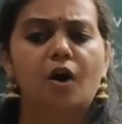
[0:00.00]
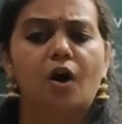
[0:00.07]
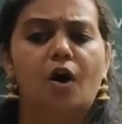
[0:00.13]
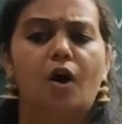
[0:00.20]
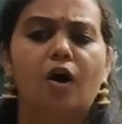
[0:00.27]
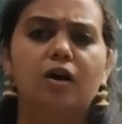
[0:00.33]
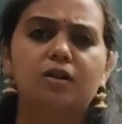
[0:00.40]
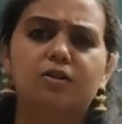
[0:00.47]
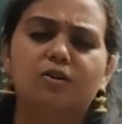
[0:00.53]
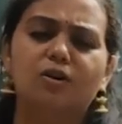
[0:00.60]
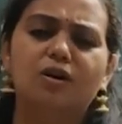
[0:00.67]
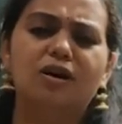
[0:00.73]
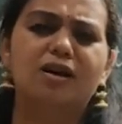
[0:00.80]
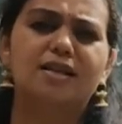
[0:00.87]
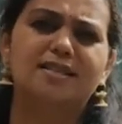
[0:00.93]

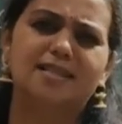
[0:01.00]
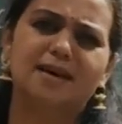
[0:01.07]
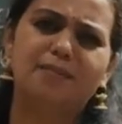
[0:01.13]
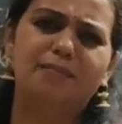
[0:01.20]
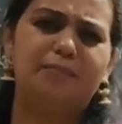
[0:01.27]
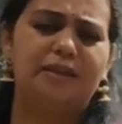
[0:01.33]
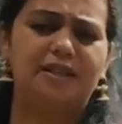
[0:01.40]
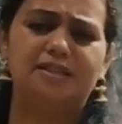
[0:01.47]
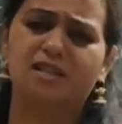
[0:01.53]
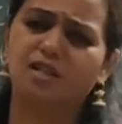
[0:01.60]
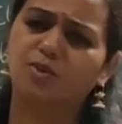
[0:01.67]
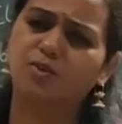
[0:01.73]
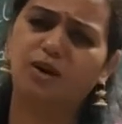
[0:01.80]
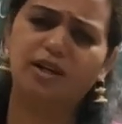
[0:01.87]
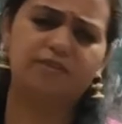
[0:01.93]
although some pieces
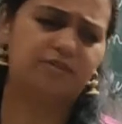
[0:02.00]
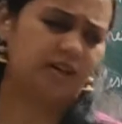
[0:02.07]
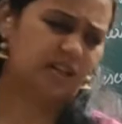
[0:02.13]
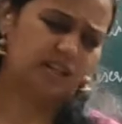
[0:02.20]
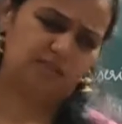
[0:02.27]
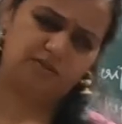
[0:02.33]
were defective.